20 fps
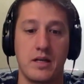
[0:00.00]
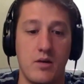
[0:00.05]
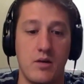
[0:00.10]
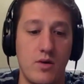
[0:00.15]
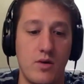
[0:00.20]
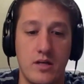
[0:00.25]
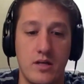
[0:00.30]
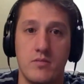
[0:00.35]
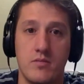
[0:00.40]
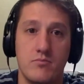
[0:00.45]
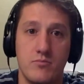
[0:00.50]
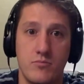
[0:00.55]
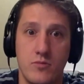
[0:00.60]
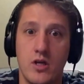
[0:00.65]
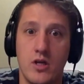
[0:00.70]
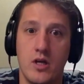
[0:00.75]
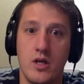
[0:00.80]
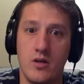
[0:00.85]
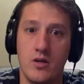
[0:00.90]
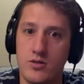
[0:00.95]
I want him
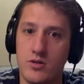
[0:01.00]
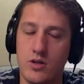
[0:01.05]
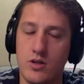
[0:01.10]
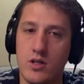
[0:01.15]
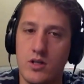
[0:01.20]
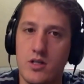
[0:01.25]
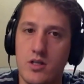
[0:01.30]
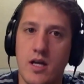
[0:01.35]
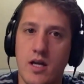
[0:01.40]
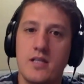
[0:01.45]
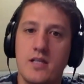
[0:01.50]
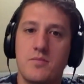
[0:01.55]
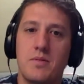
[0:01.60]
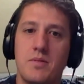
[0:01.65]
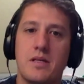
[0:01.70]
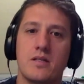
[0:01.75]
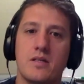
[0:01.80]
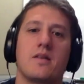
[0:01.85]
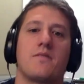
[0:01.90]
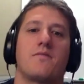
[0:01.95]
to look nice
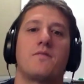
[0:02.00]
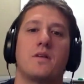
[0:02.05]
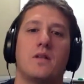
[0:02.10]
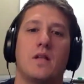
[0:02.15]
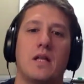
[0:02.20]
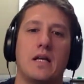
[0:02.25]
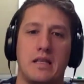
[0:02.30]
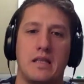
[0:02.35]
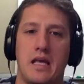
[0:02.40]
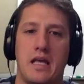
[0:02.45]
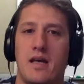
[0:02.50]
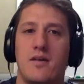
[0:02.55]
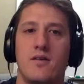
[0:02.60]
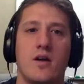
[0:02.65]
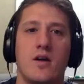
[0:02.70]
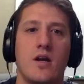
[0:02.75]
because I feel like that